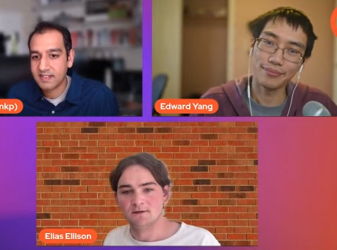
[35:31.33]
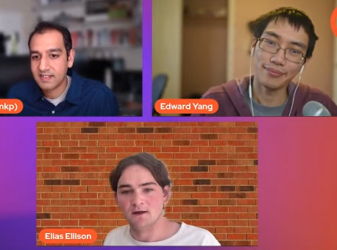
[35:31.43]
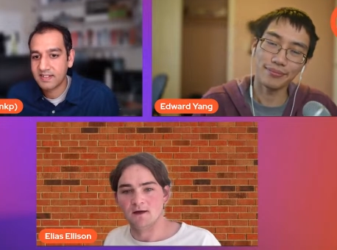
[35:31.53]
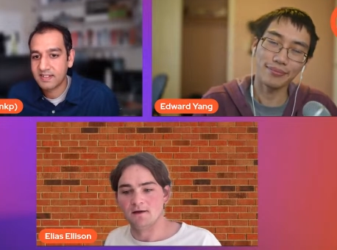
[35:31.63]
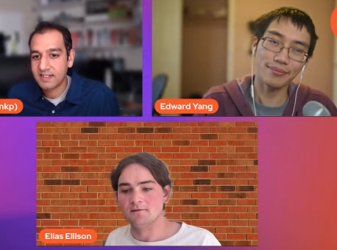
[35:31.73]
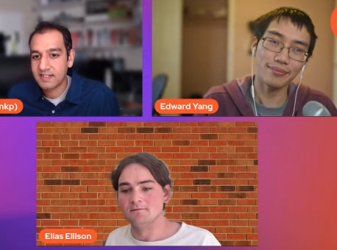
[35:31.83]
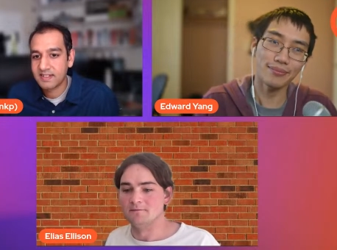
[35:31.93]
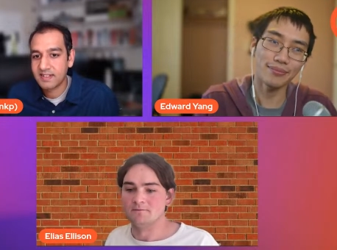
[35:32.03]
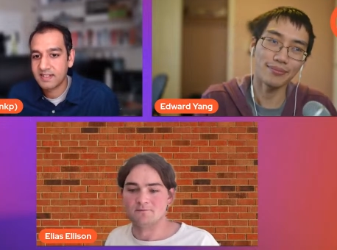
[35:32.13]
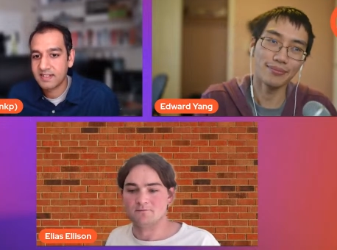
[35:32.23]

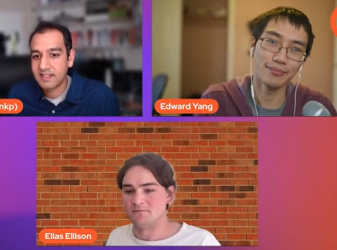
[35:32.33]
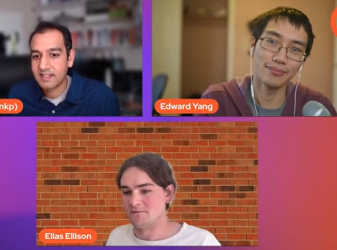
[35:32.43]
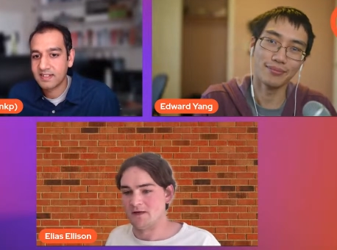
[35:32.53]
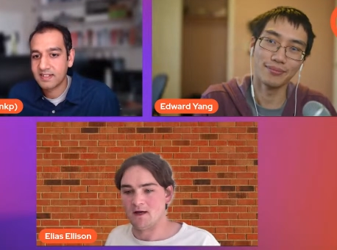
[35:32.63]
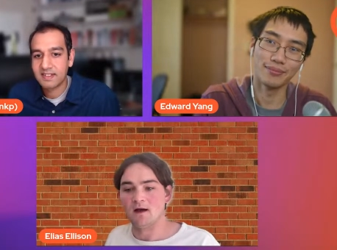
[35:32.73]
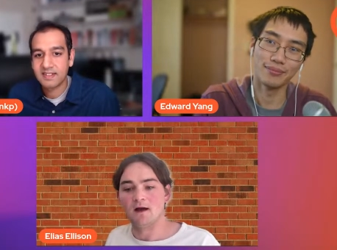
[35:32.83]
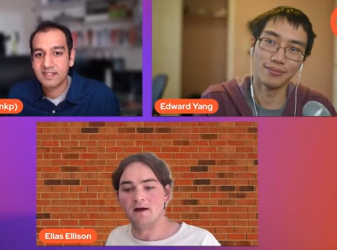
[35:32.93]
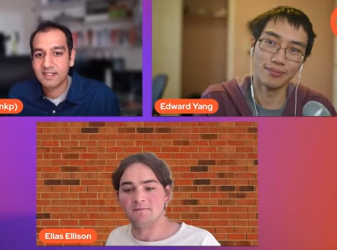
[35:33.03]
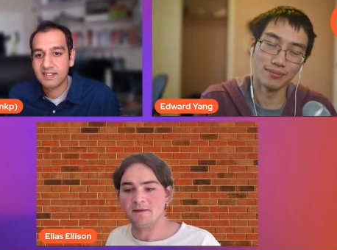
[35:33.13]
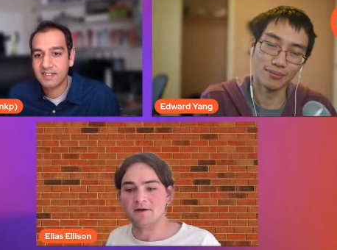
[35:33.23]
Speaker 1: um, uh,
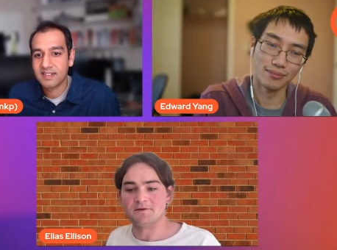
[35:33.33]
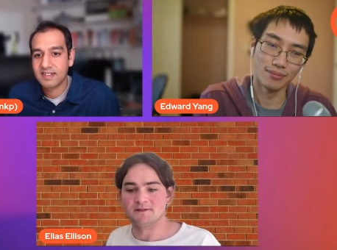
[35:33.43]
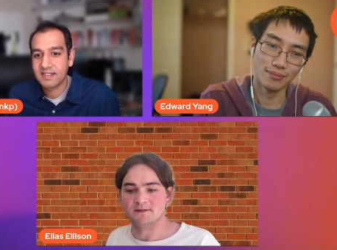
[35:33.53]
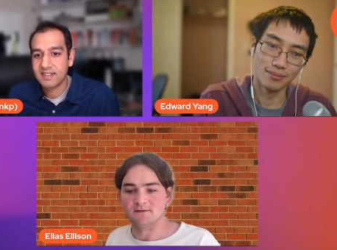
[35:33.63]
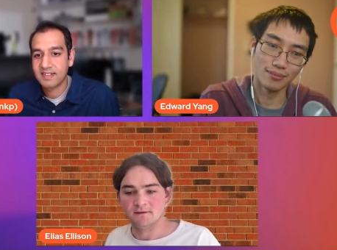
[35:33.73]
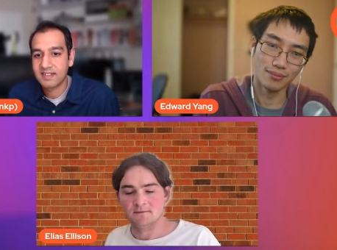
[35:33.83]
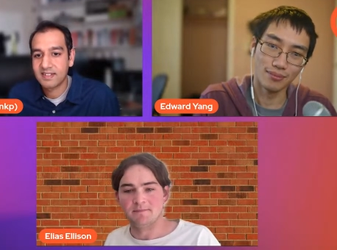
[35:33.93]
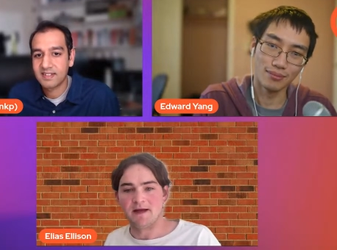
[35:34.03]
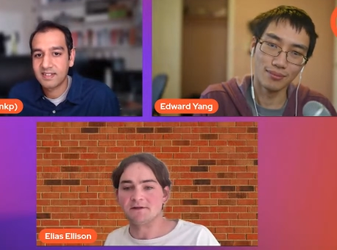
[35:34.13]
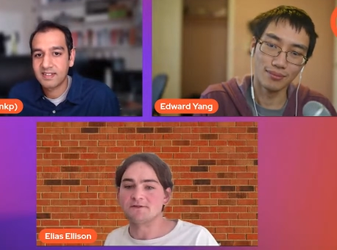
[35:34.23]
unbounded
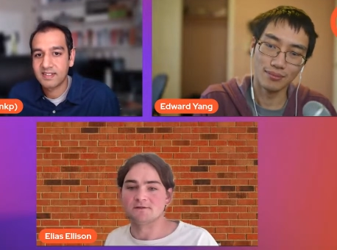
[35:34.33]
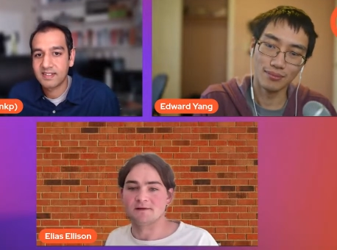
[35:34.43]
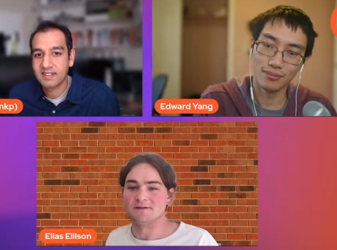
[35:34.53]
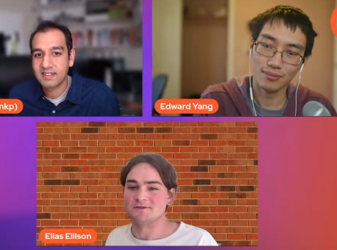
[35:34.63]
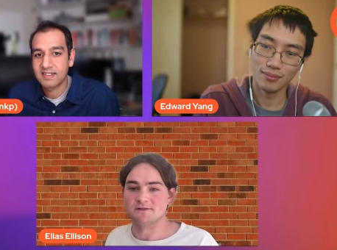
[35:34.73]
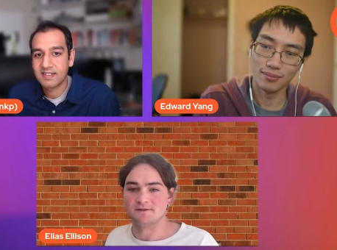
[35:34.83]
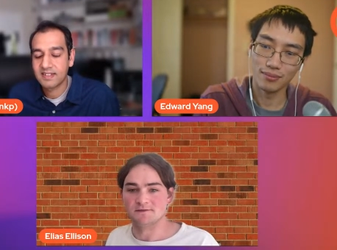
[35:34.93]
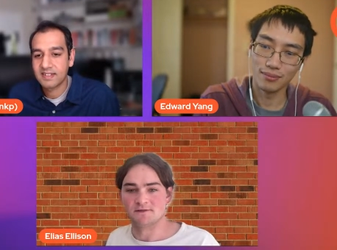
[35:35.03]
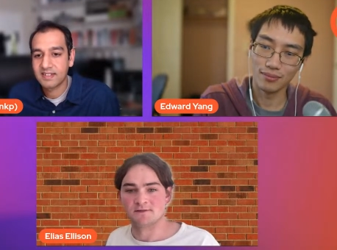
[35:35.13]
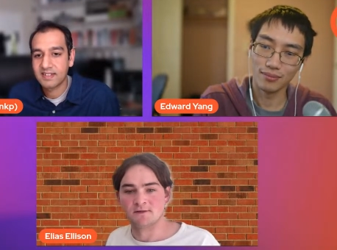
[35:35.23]
batch
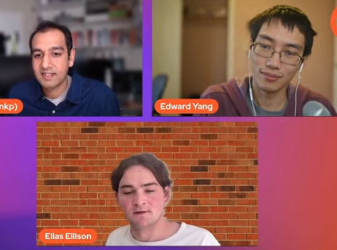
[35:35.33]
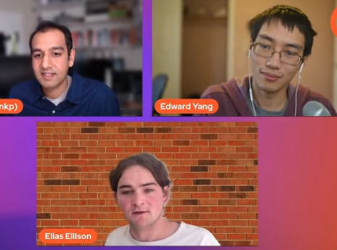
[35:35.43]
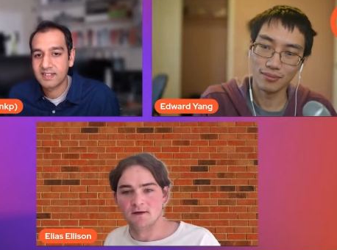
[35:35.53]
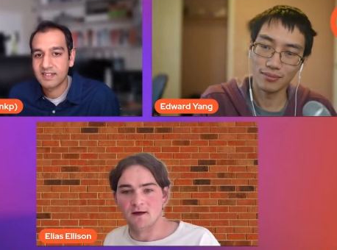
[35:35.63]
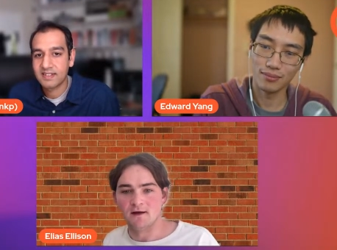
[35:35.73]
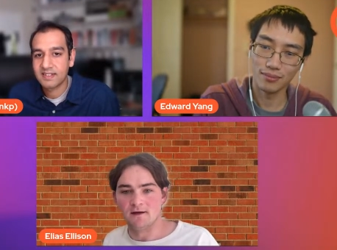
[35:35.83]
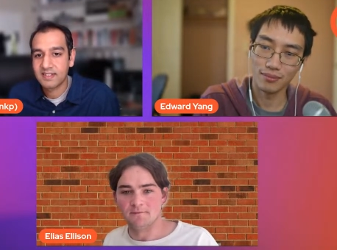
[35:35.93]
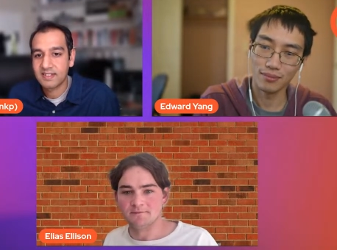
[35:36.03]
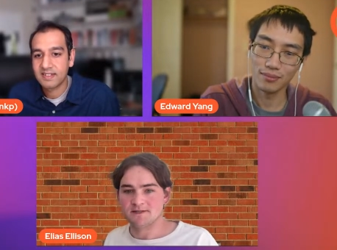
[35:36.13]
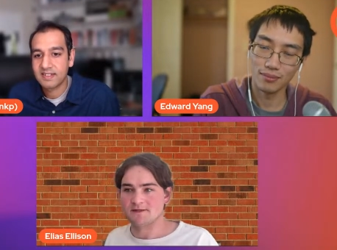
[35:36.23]
dimensions
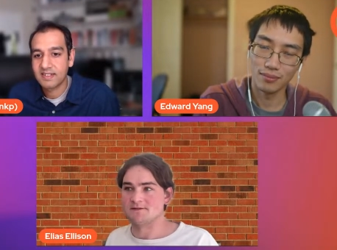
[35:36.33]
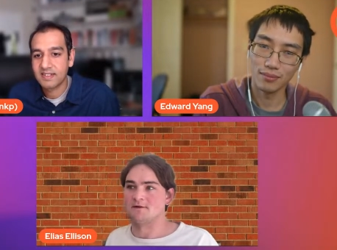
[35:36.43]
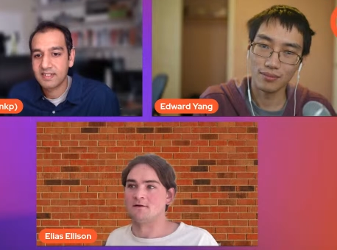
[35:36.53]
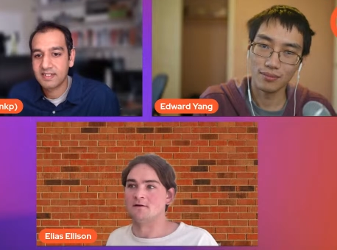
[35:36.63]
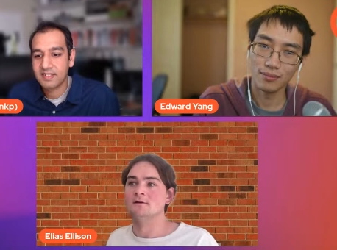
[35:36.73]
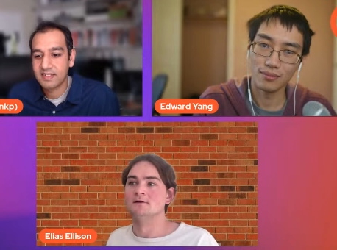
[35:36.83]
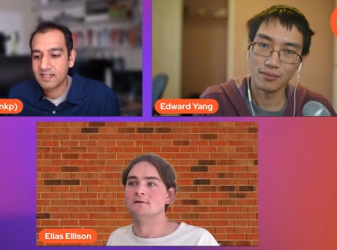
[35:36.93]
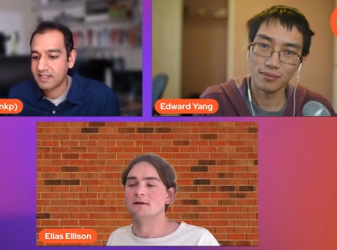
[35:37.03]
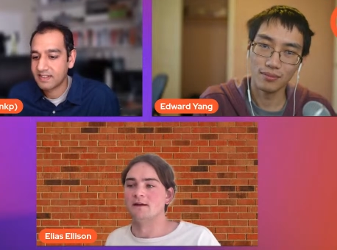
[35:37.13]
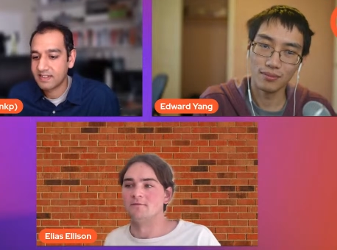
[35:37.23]
um, tensor
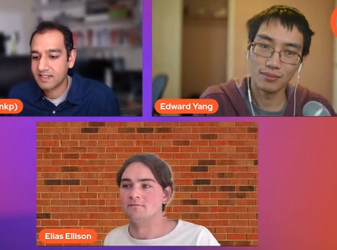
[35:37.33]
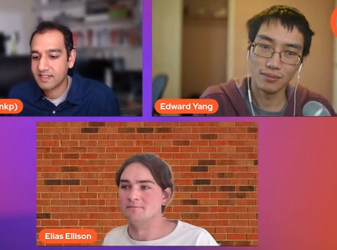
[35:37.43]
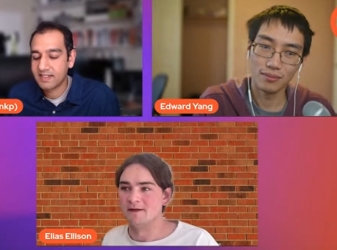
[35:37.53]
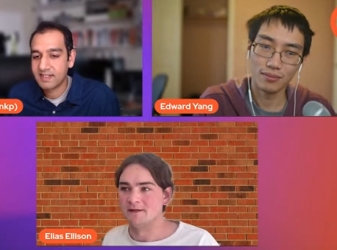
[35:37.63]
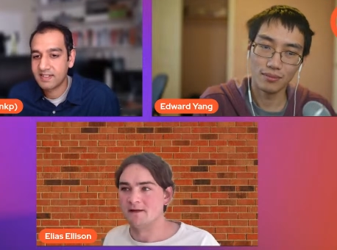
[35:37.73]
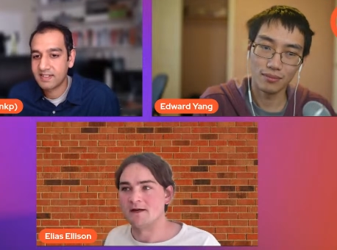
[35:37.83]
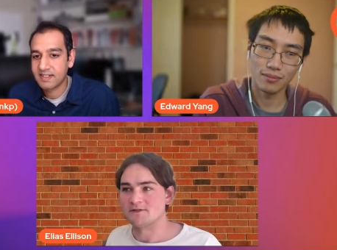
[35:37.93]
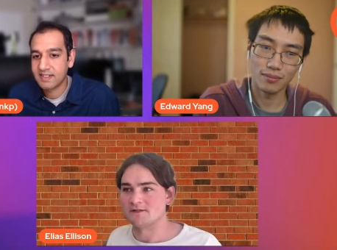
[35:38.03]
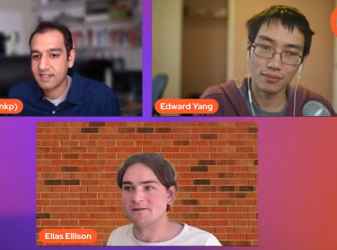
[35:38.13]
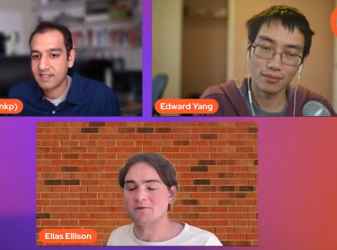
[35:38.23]
and and
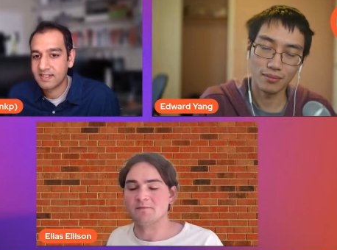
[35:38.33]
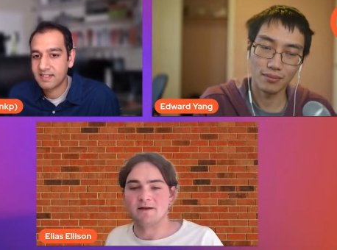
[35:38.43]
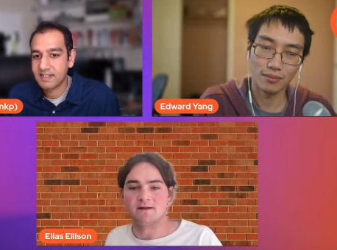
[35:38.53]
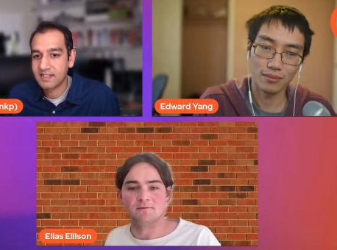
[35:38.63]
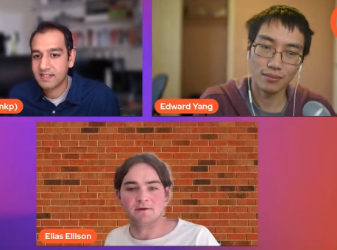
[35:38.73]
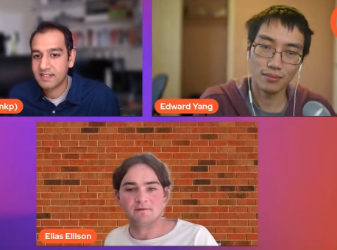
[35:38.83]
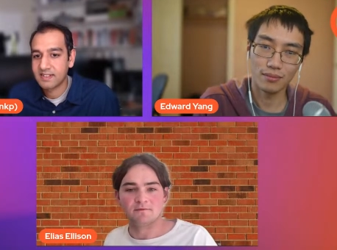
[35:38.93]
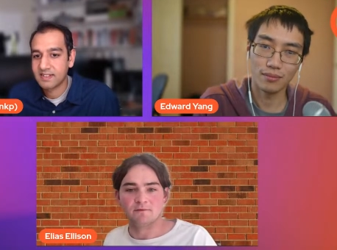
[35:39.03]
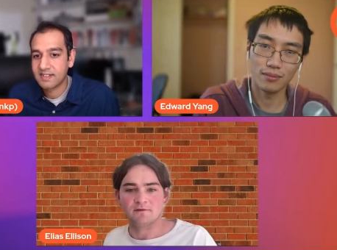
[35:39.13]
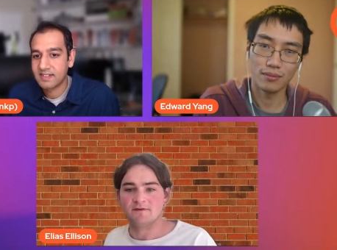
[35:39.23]
actually implement it with
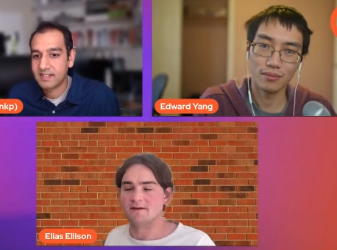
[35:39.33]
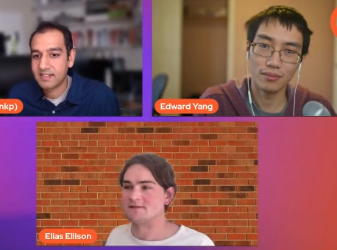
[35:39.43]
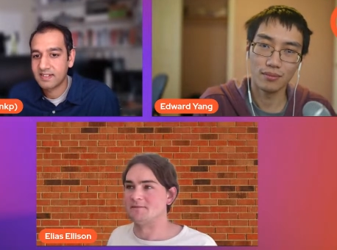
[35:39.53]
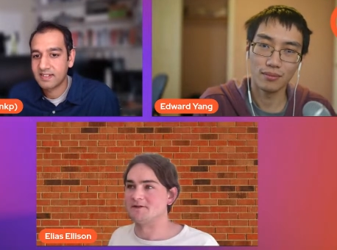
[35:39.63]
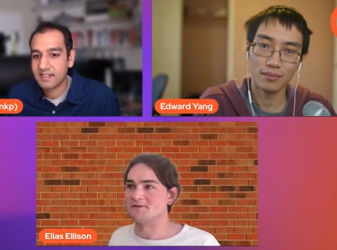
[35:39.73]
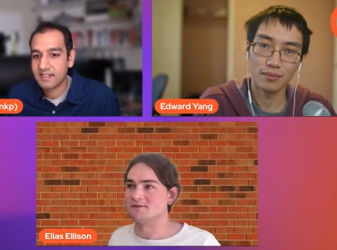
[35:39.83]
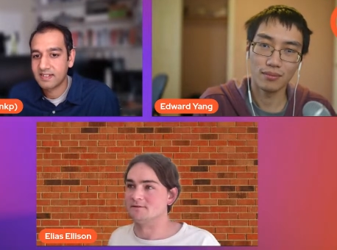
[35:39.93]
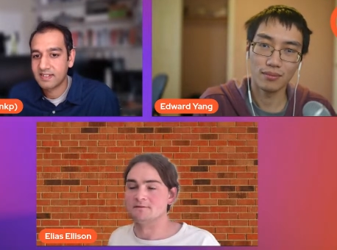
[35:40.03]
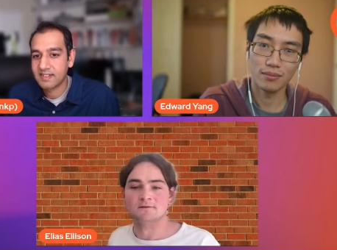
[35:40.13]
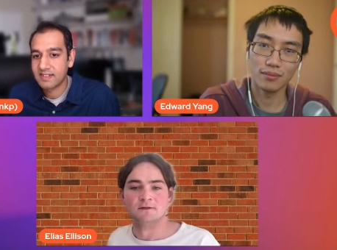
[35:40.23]
with fixed dimension